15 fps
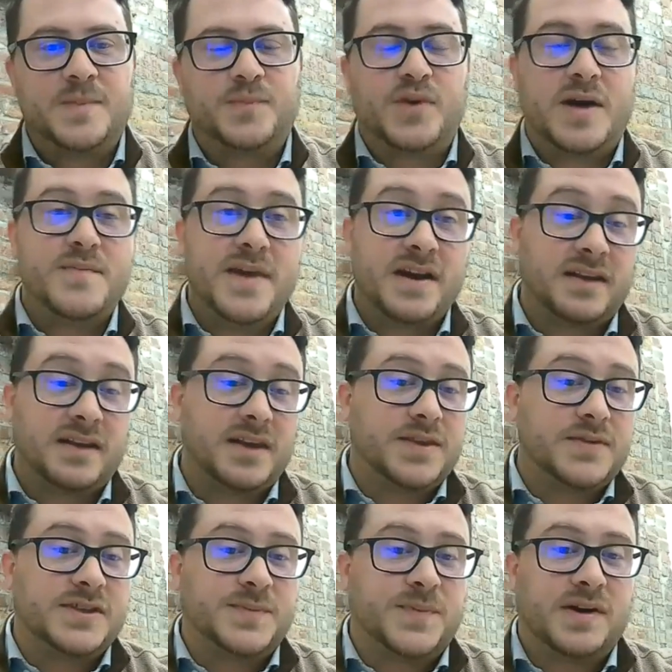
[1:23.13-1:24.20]
primarily
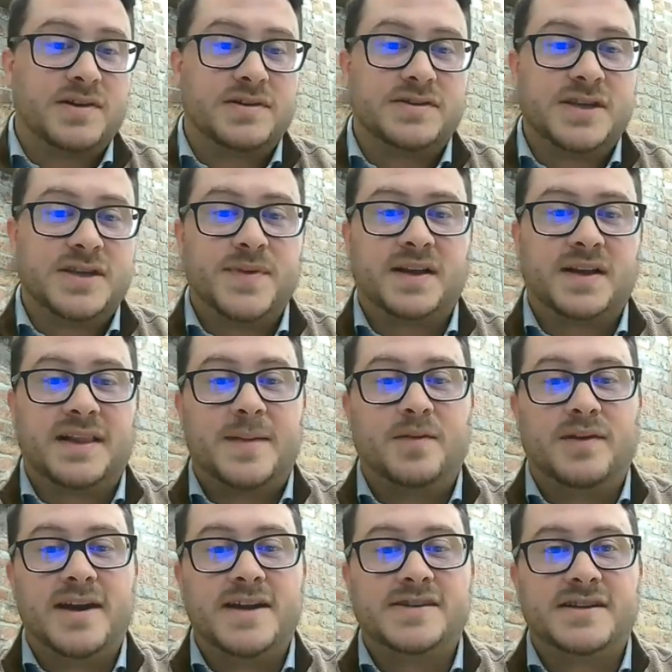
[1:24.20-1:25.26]
through his partnership and
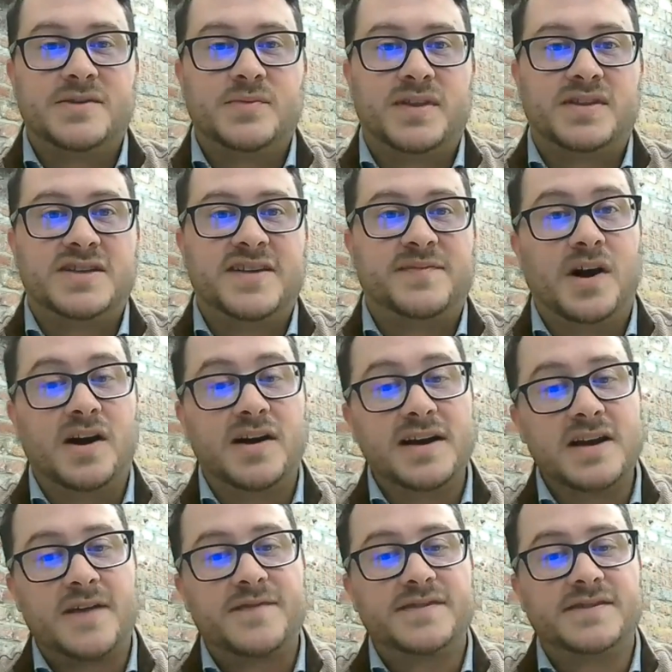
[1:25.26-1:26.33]
collaboration with chief
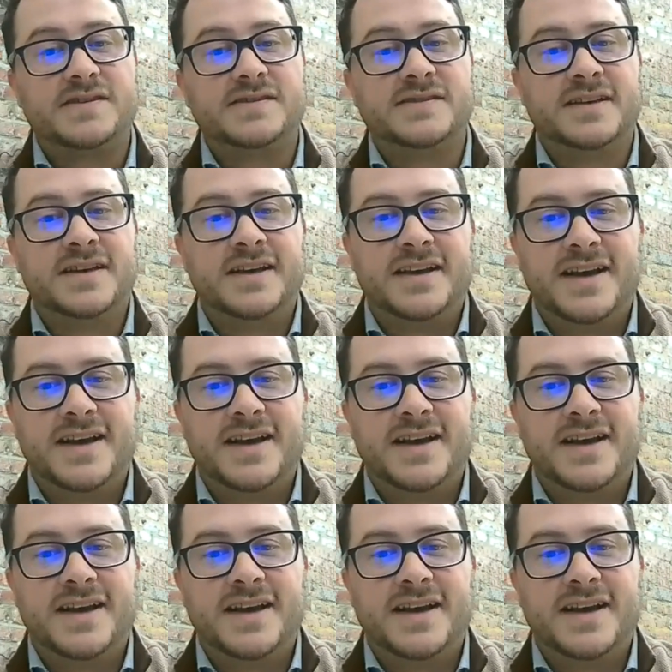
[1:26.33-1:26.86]
marketing officers